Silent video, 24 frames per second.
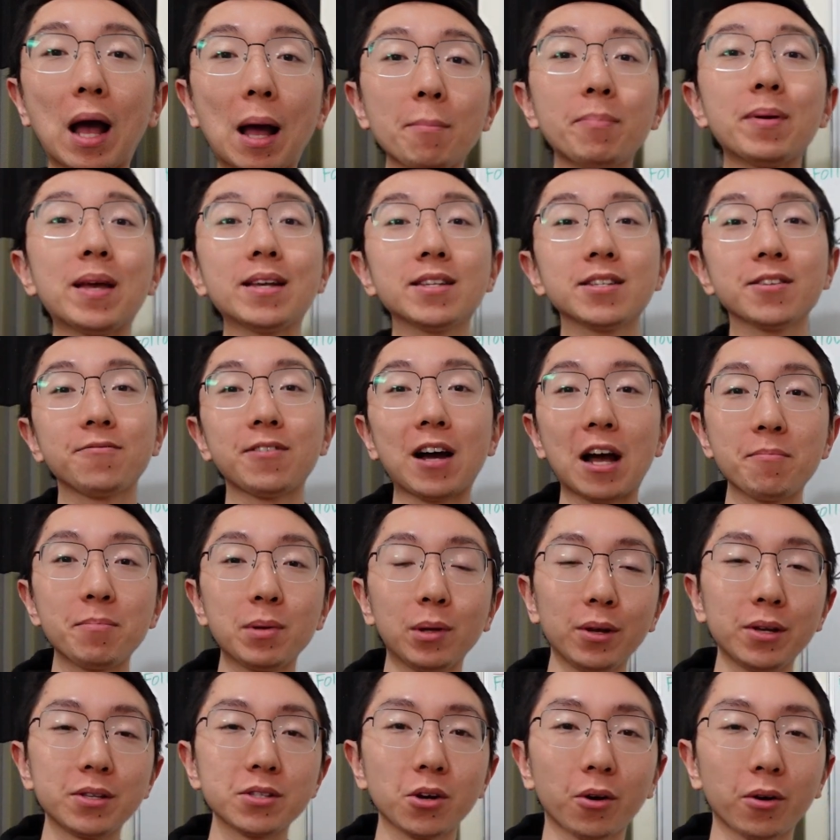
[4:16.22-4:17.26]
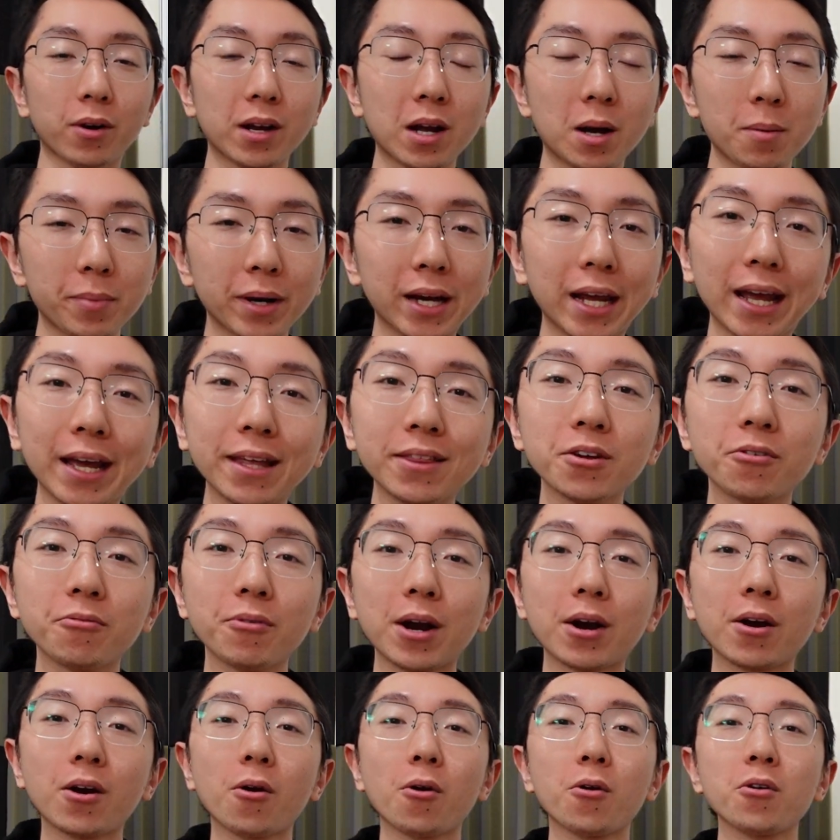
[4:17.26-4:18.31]
MP is a $5 billion company in the
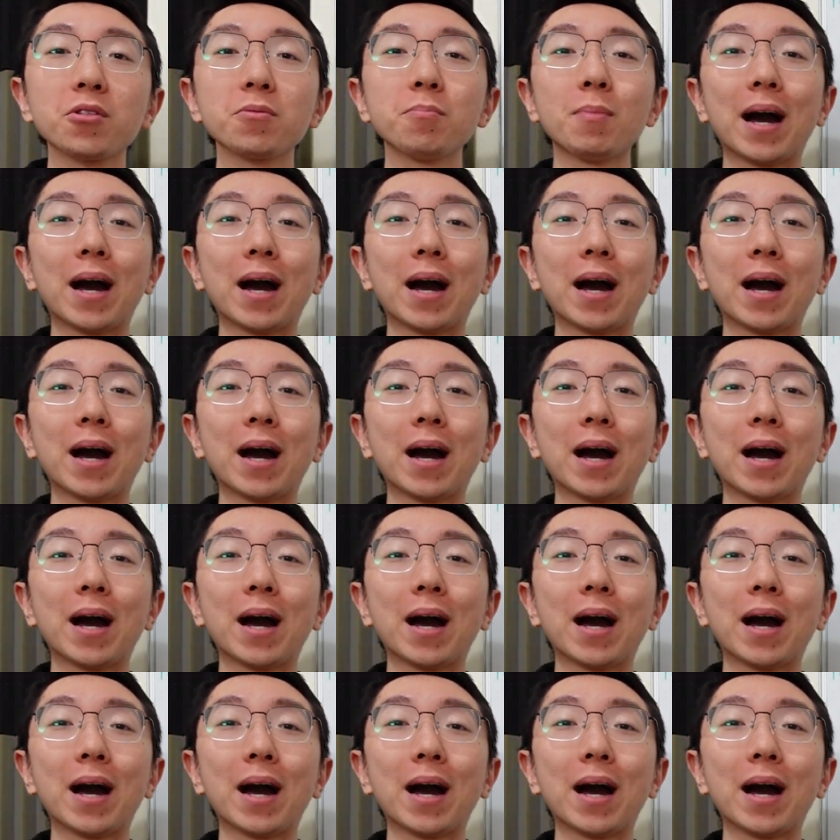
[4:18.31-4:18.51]
rare earth